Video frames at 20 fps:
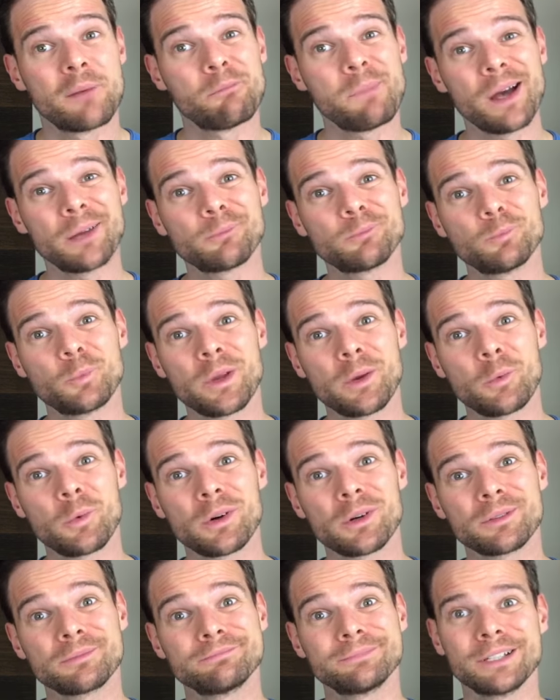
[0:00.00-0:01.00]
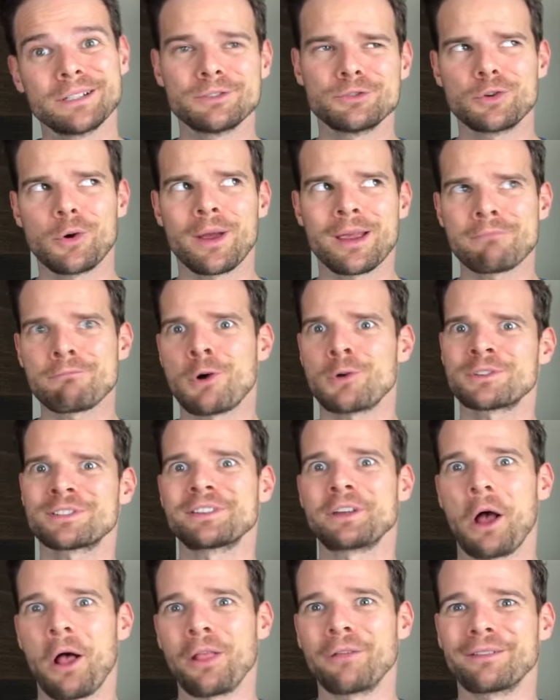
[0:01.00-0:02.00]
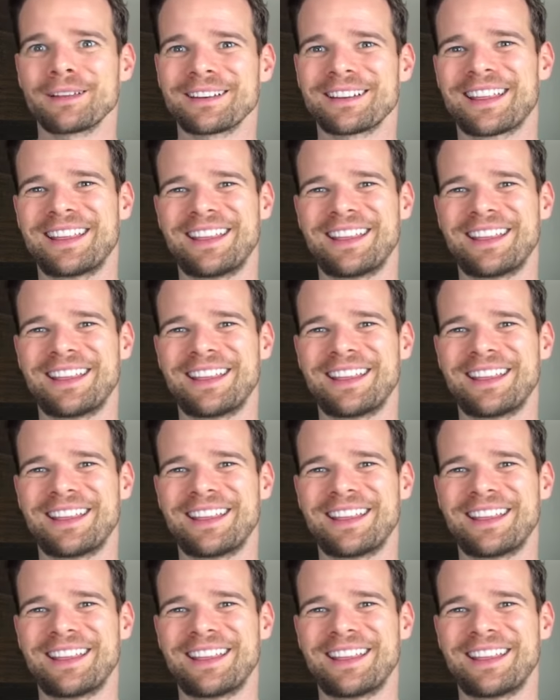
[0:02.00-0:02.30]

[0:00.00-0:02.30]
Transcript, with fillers: but we were enjoying mostly all of